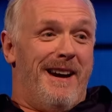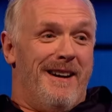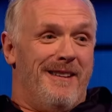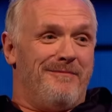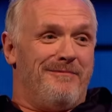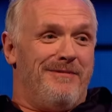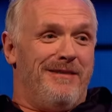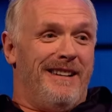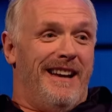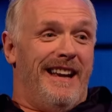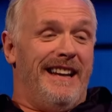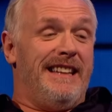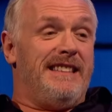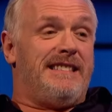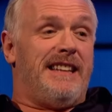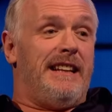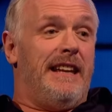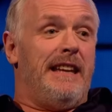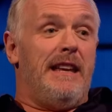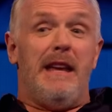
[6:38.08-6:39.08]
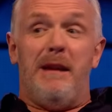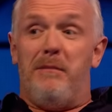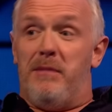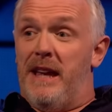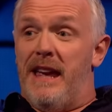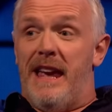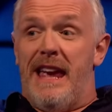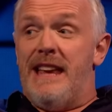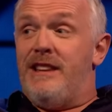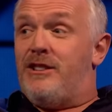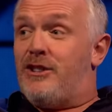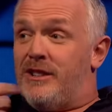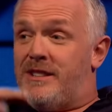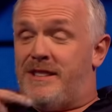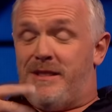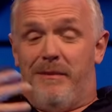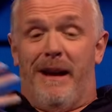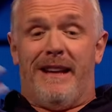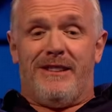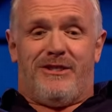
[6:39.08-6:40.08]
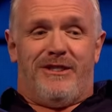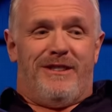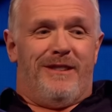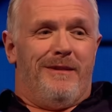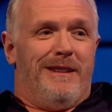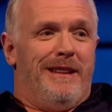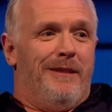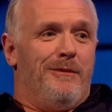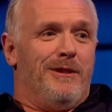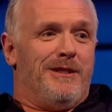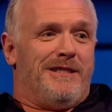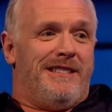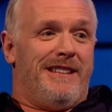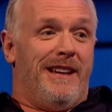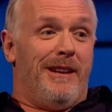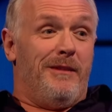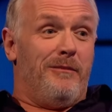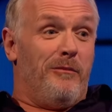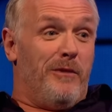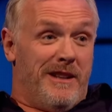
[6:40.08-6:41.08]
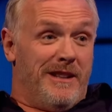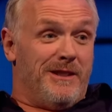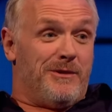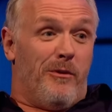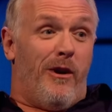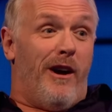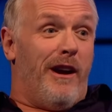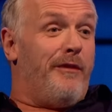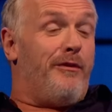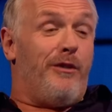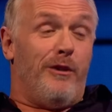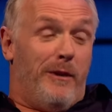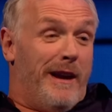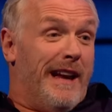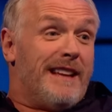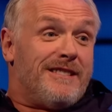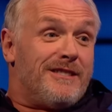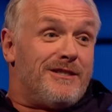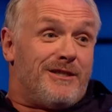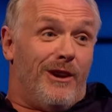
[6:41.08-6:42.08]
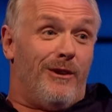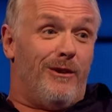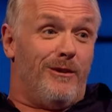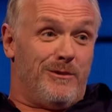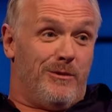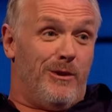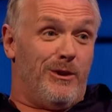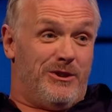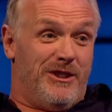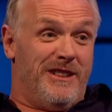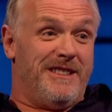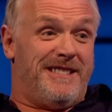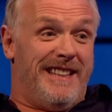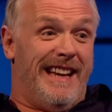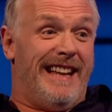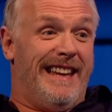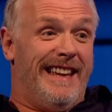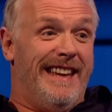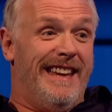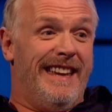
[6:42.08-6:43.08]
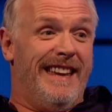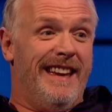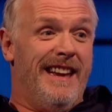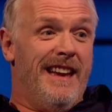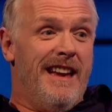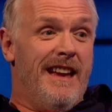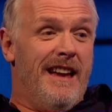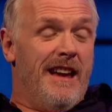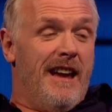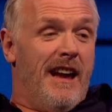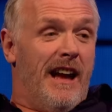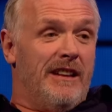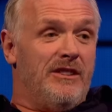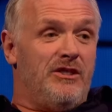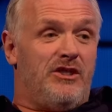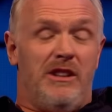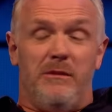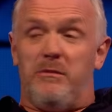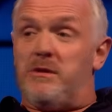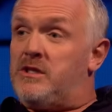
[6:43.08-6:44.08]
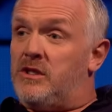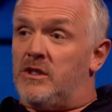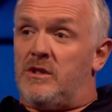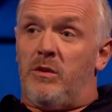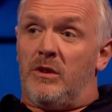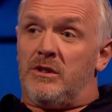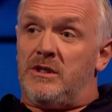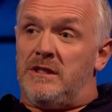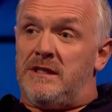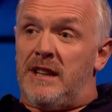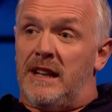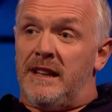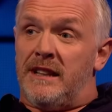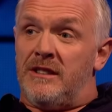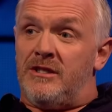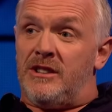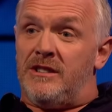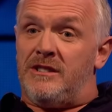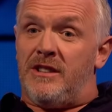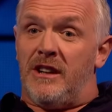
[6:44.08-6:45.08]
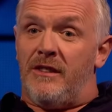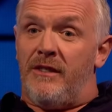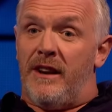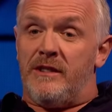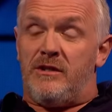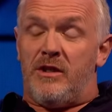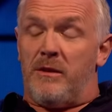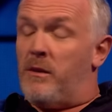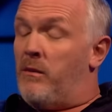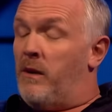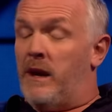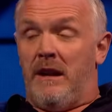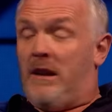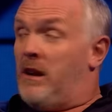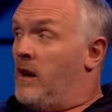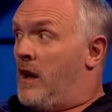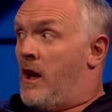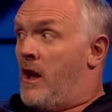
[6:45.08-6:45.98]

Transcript: up. And he said he just smashed them and then was sitting with his wife, who he hadn't told, watching telly. Yeah. And she was just watching telly and she turned around to him and went,